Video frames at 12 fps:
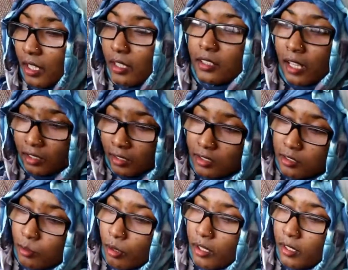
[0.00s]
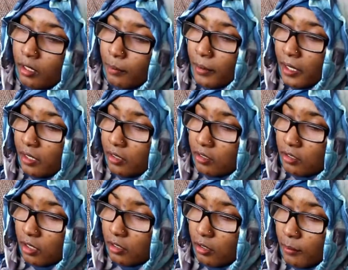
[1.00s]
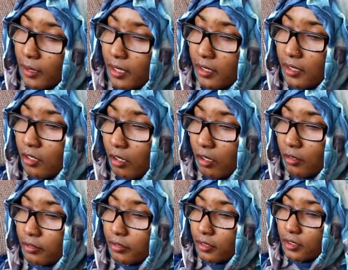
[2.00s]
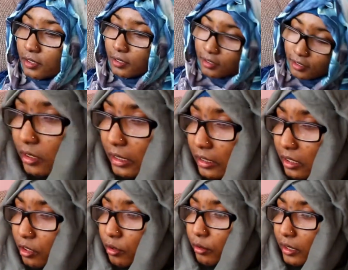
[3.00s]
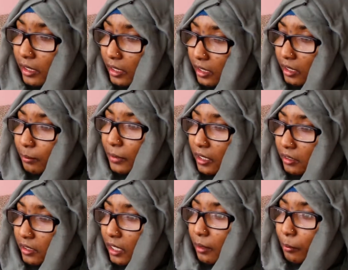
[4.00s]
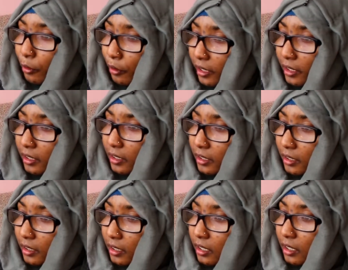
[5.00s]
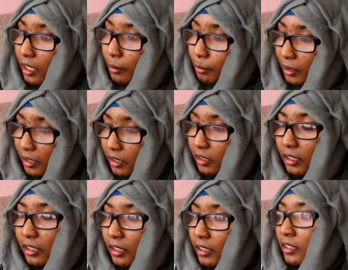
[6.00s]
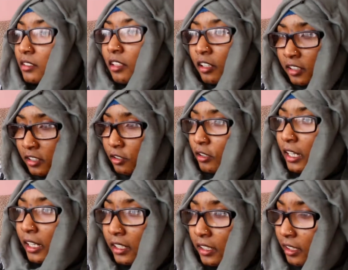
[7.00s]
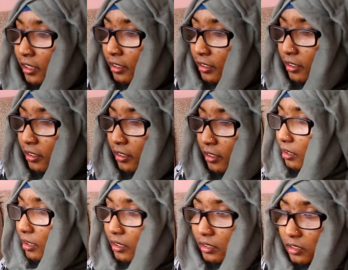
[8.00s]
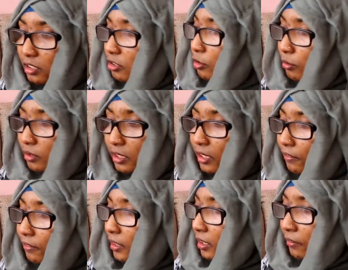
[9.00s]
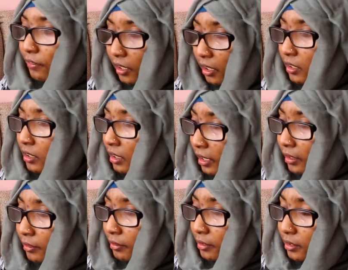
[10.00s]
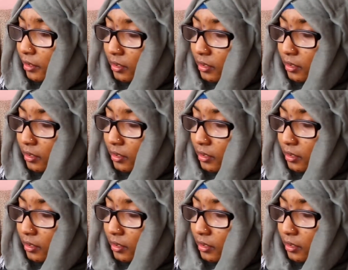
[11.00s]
That is why her parents got her married off. Did you hear about that boy? Apparently, he's gone into acting. He's not going to get very far in life.